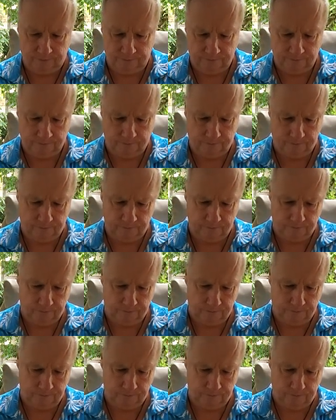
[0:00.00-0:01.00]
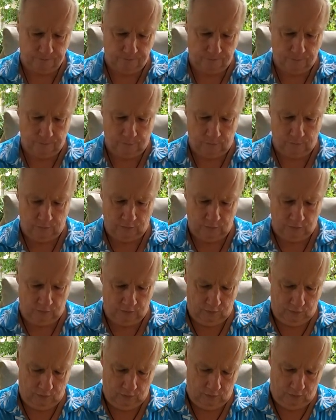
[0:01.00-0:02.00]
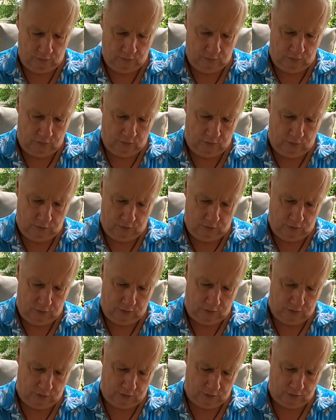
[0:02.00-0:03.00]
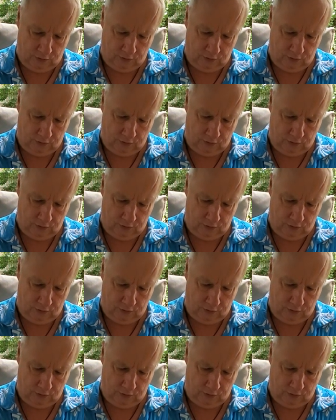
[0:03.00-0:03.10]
(silence)